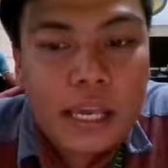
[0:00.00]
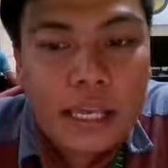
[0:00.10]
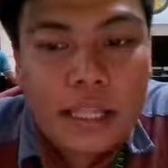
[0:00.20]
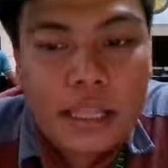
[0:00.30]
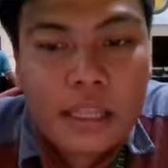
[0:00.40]

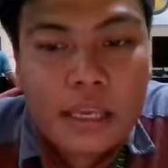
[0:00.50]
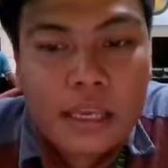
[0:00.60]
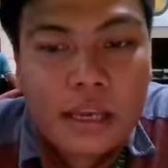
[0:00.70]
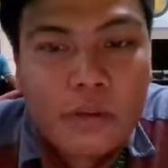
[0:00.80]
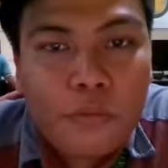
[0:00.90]
and
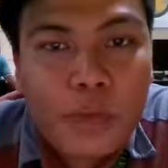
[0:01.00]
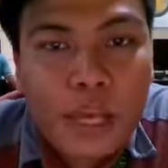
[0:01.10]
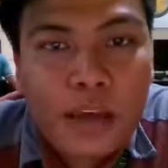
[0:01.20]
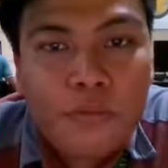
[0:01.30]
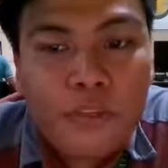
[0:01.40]
we
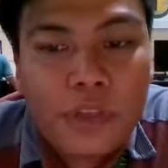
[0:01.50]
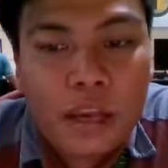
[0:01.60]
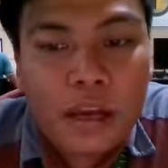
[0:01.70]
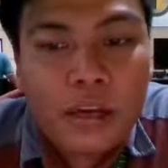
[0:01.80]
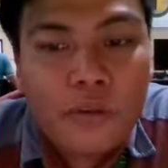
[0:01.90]
have
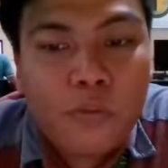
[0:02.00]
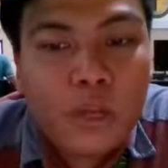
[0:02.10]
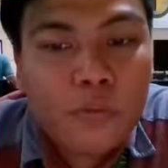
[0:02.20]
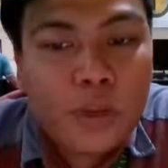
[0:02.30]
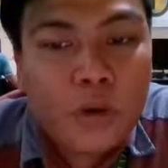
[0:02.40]
there the
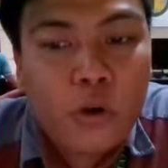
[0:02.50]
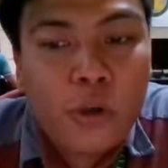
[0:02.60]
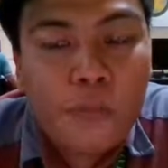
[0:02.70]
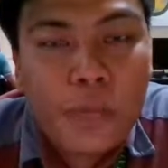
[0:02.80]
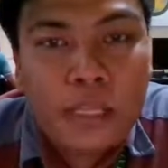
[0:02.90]
what we
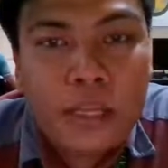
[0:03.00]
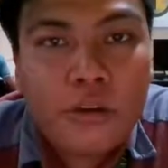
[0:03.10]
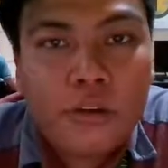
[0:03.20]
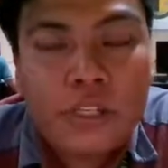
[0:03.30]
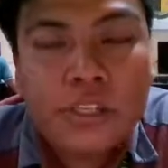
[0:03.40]
call
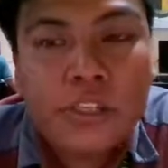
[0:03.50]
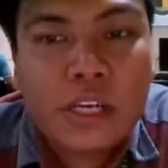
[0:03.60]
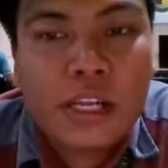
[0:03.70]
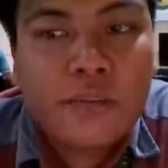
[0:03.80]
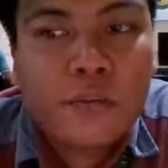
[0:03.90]
Patagonian
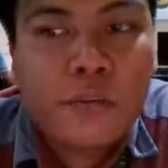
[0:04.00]
shelf,